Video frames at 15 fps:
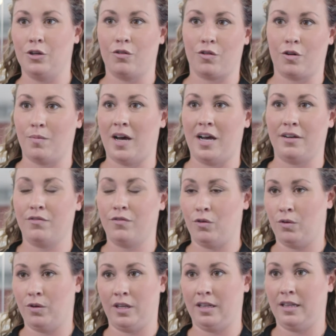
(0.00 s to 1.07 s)
from
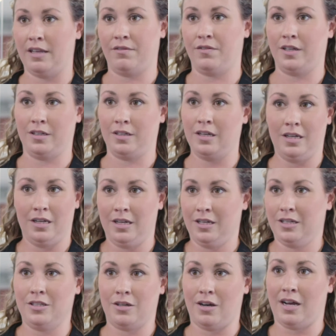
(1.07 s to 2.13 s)
iPhone 11
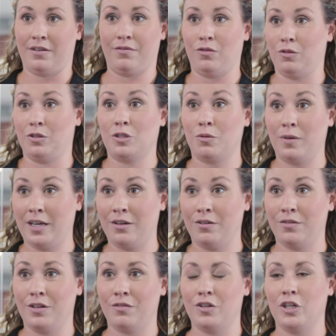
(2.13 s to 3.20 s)
to iPhone
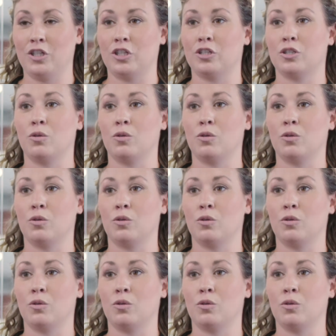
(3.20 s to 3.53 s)
12 in the future.